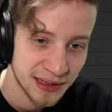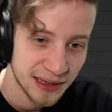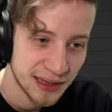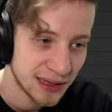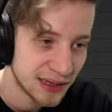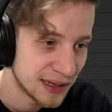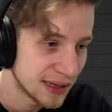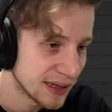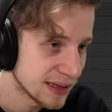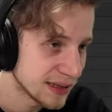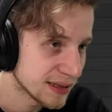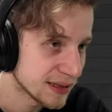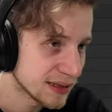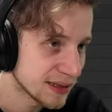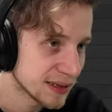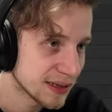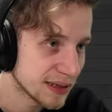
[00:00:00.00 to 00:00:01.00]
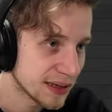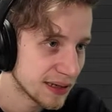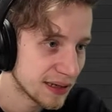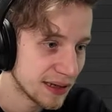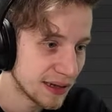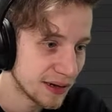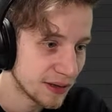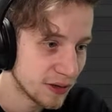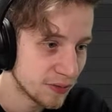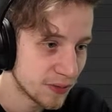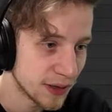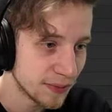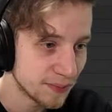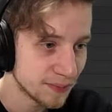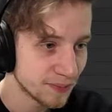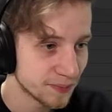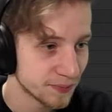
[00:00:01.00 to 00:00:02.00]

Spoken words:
Let's just add here a new one.